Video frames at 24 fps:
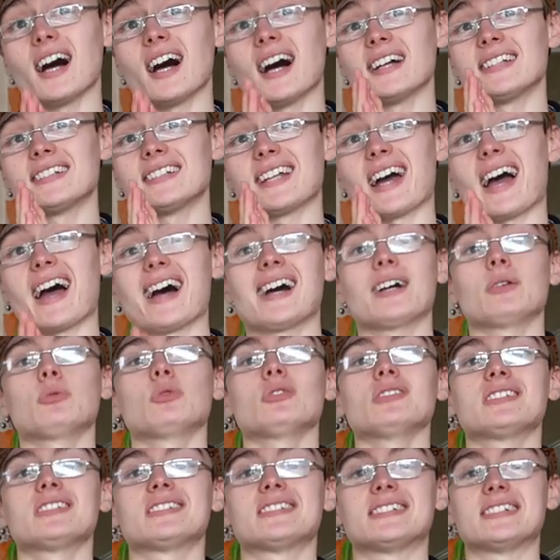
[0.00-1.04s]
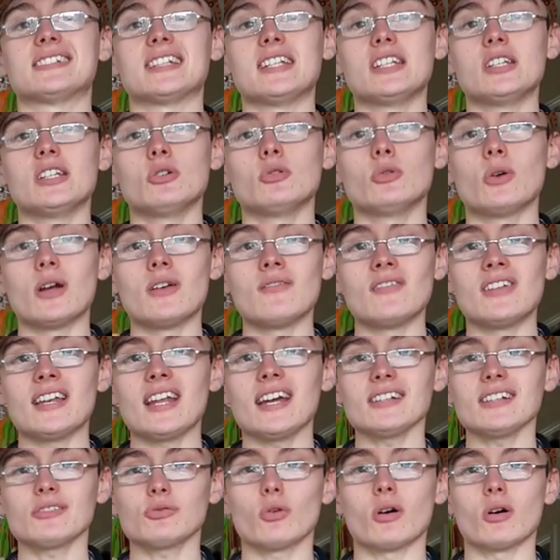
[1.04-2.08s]
and I will see you in the
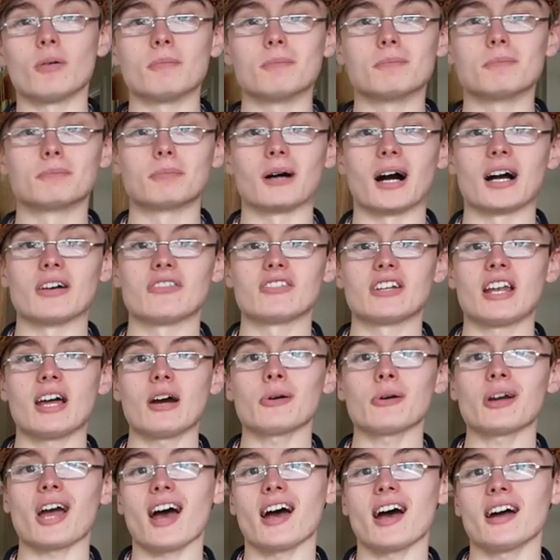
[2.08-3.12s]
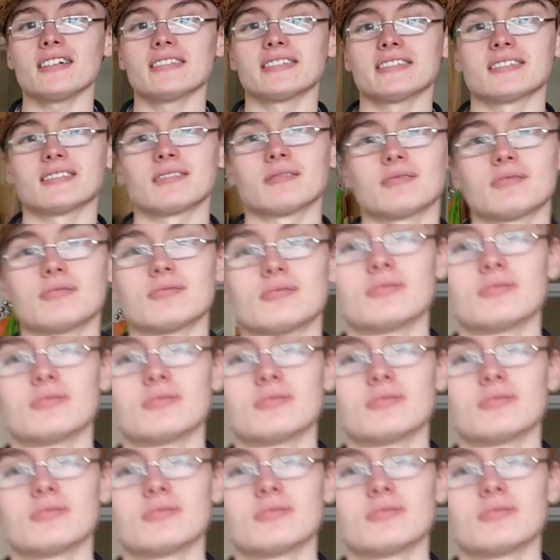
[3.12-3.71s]
next one. Bye for now, guys.